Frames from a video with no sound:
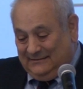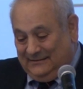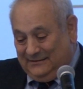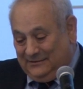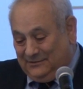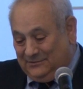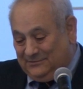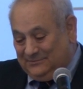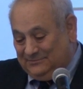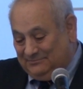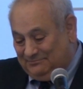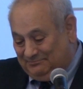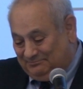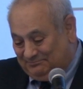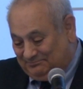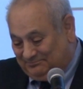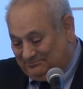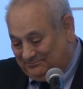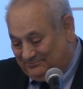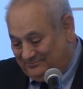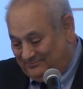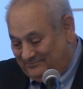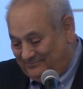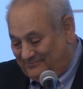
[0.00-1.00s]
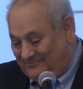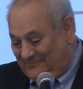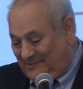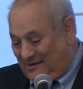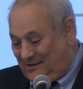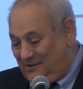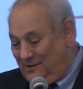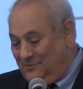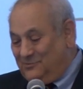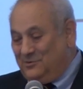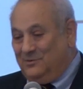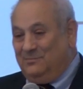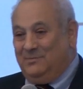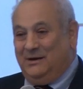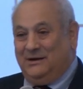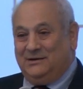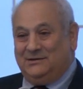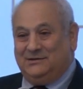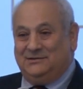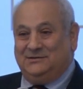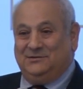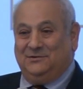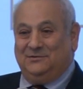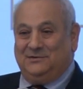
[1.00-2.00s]
100
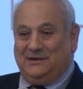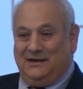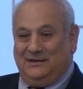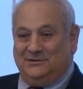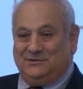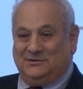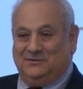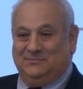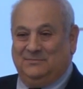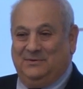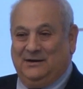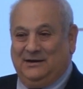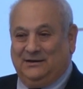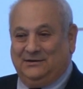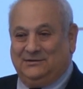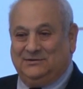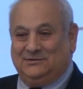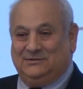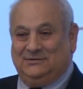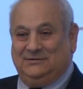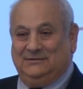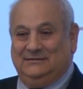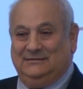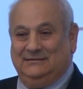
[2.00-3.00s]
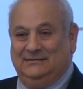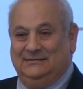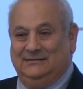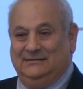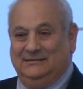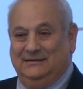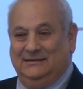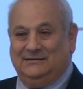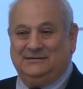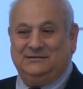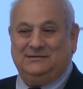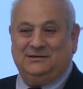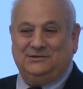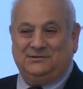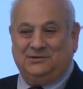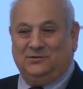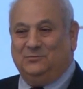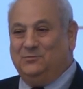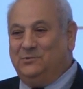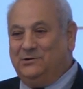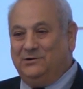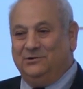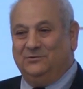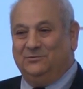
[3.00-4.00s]
bucks to 1,000 bucks. That's just a
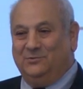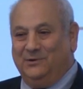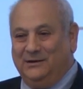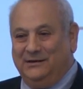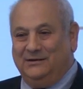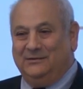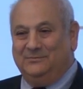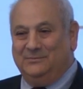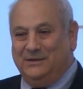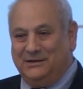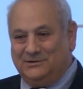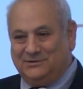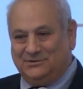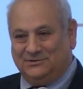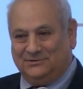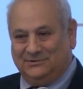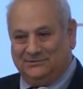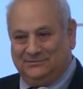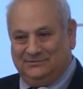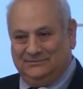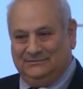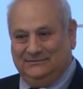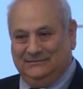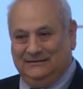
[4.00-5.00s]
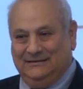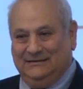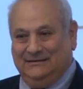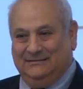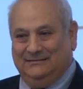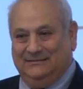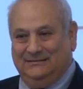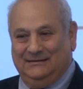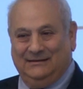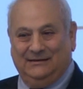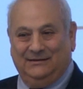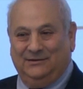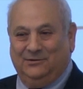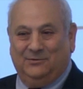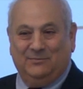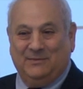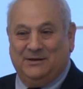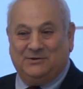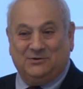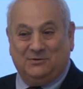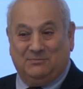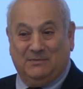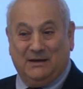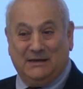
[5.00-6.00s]
weird way to measure. You don't
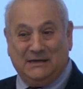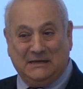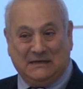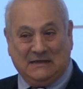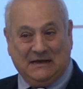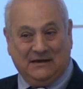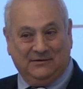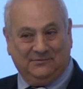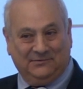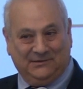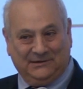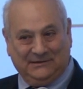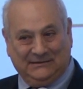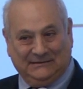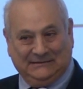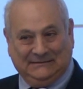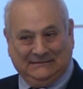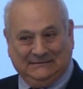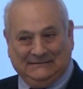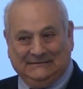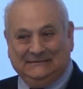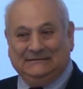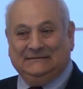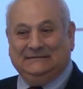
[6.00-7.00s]
measure money that way.